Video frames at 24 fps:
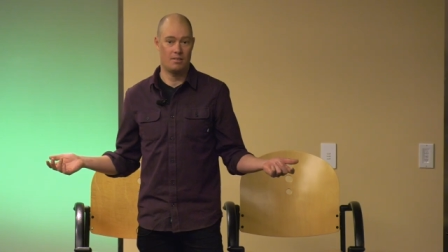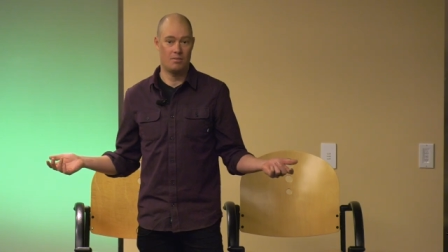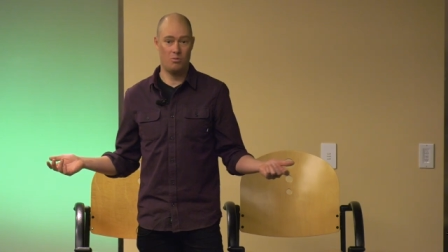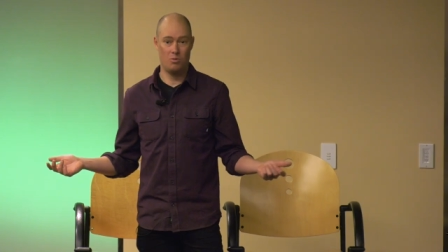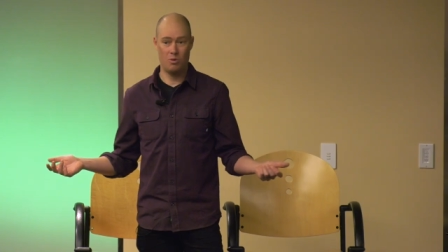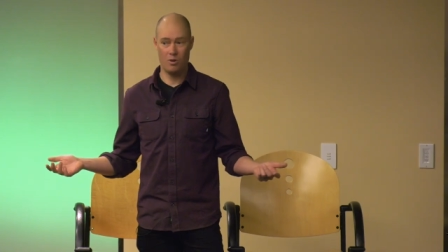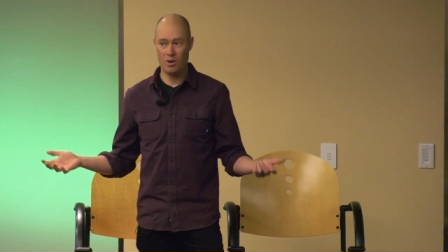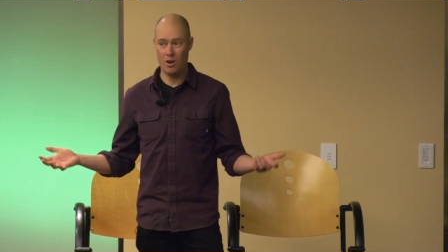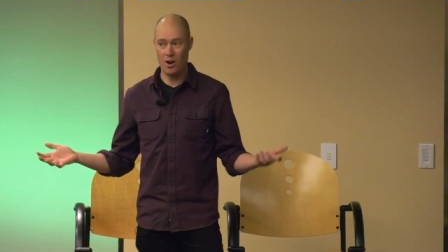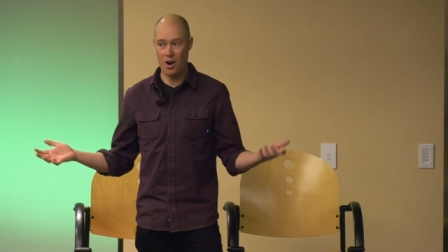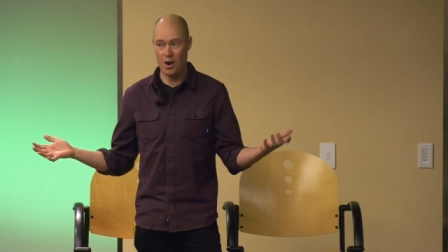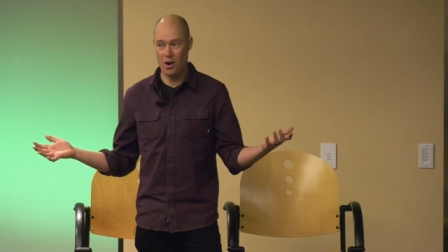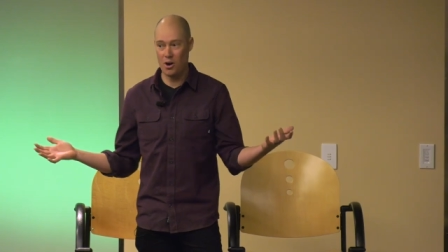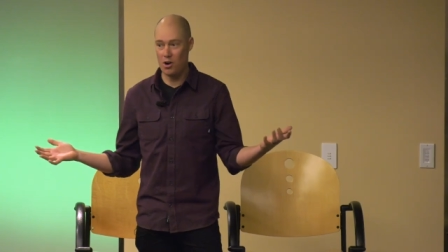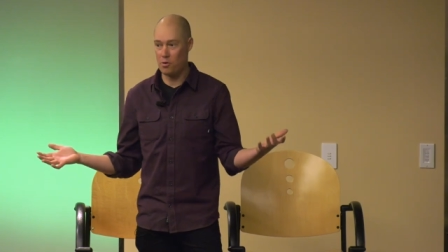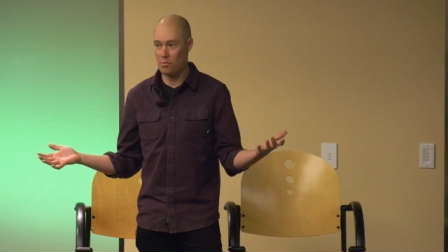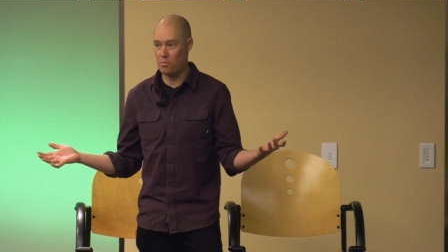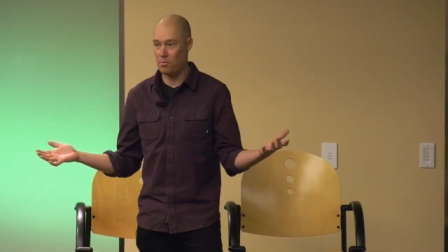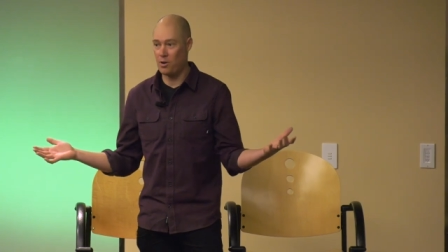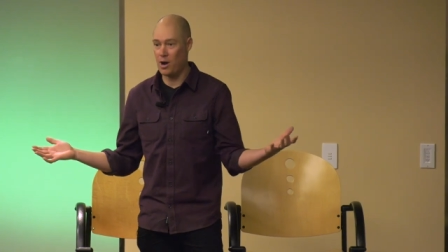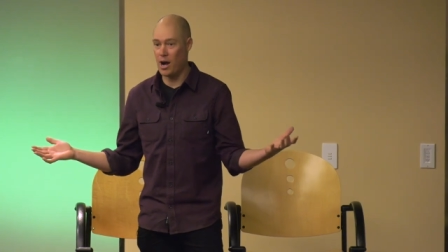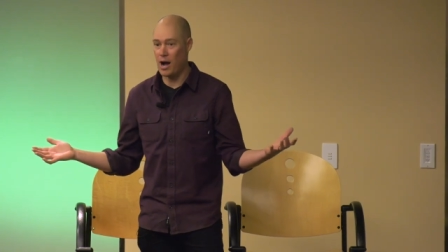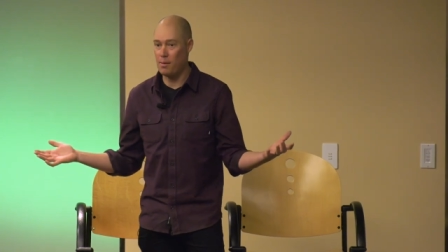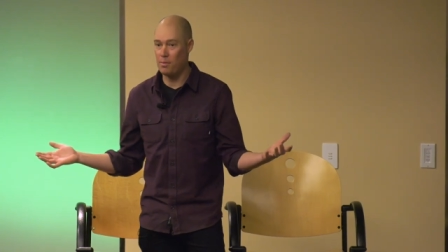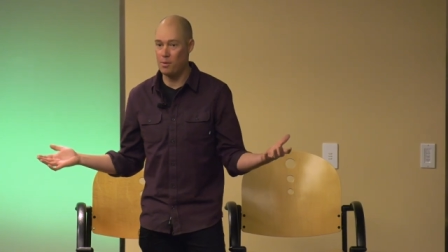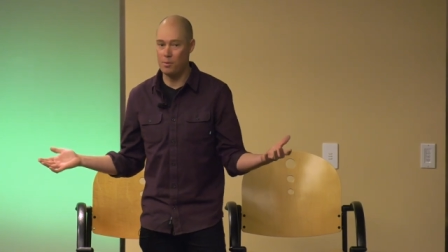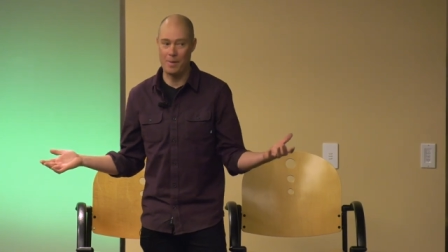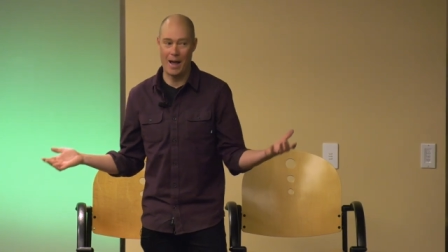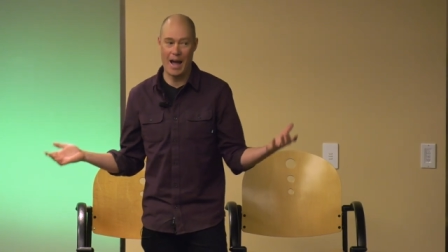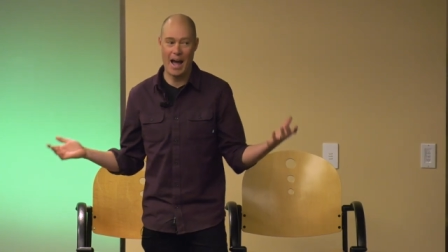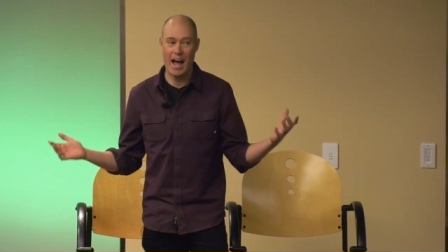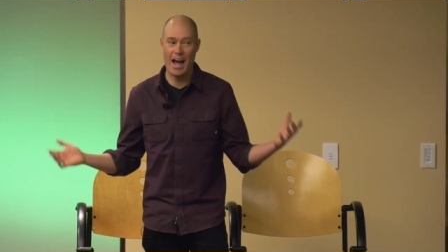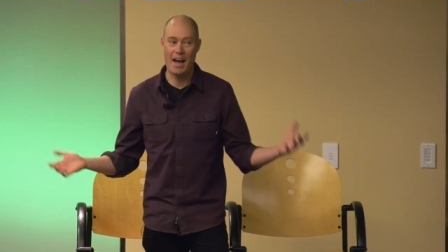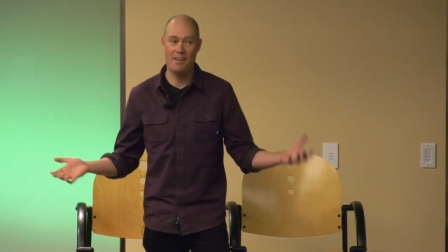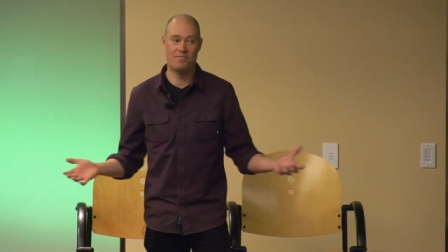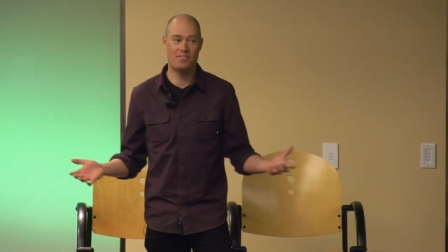We're our own problem
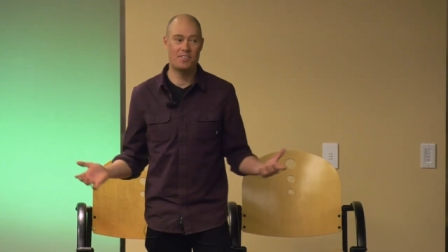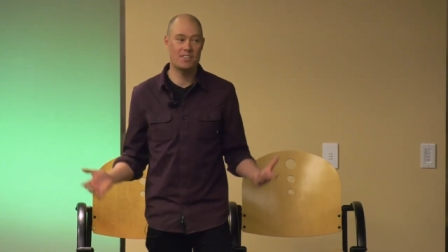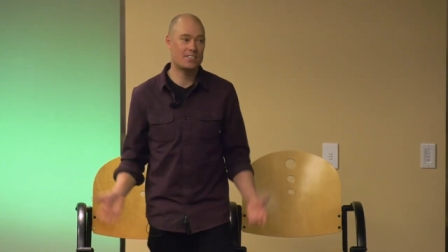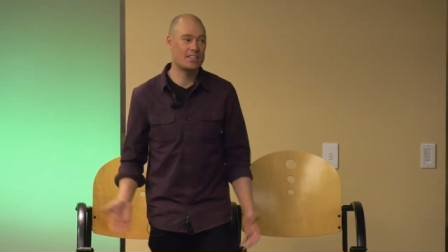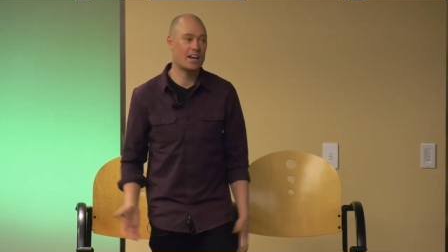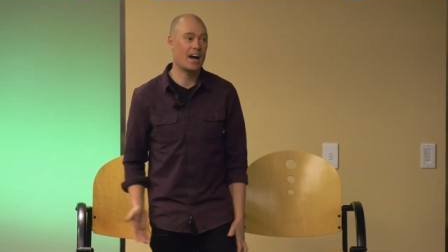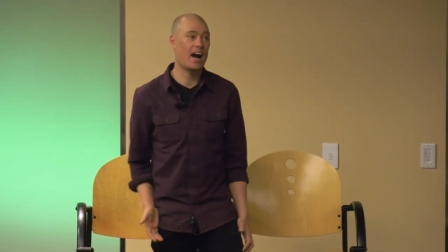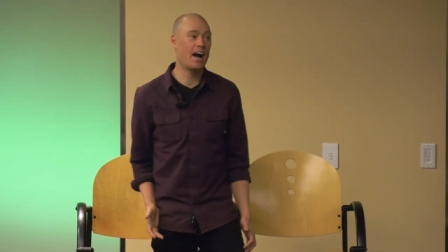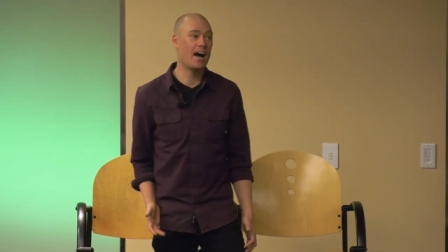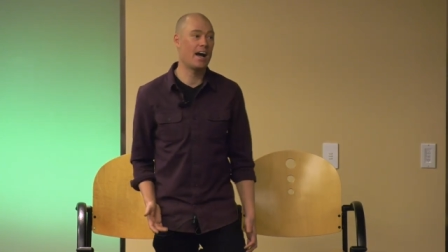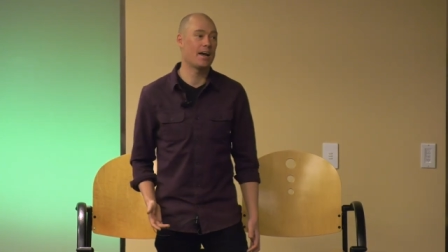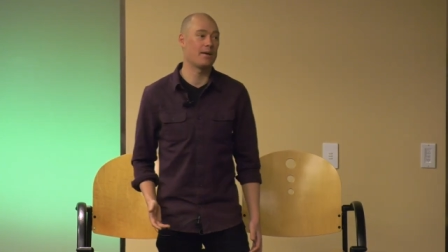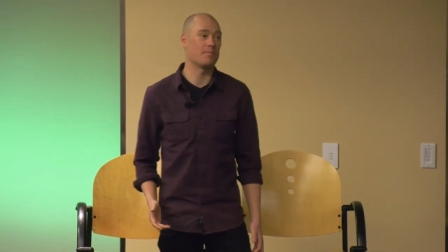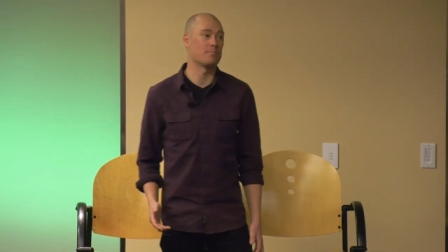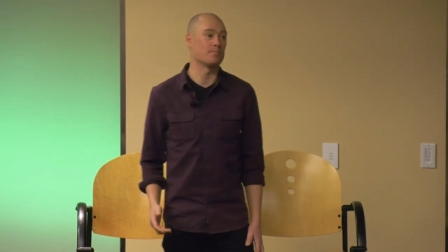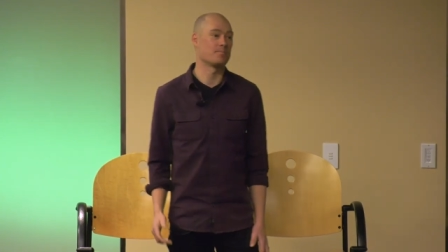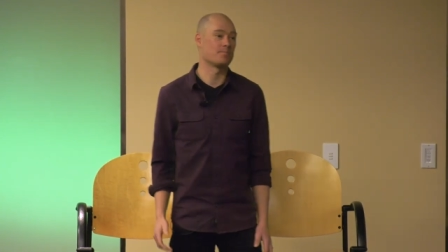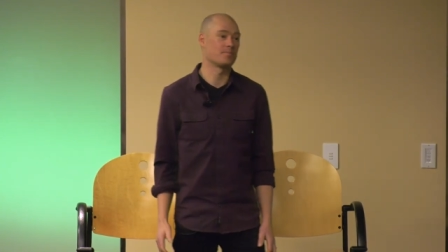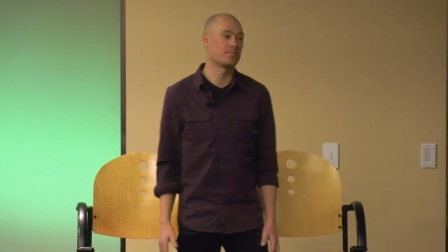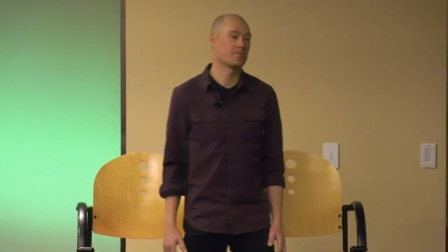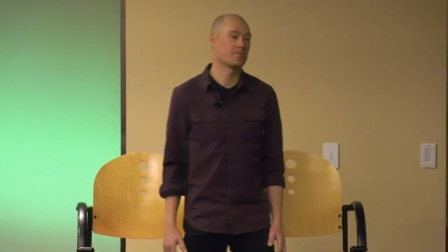half the time.